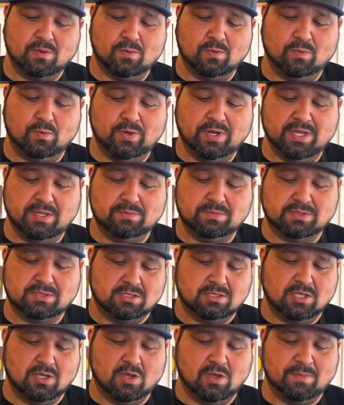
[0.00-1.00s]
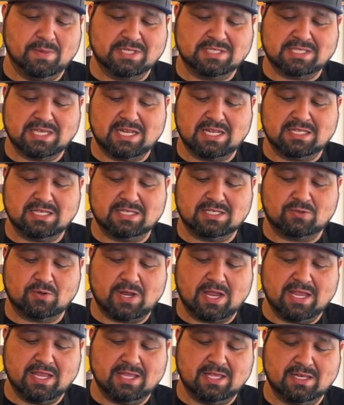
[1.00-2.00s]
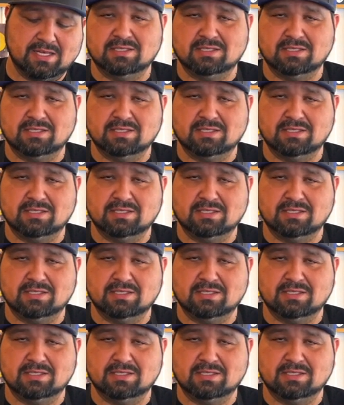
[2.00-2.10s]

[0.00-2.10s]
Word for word: ribs. So I'm excited to try it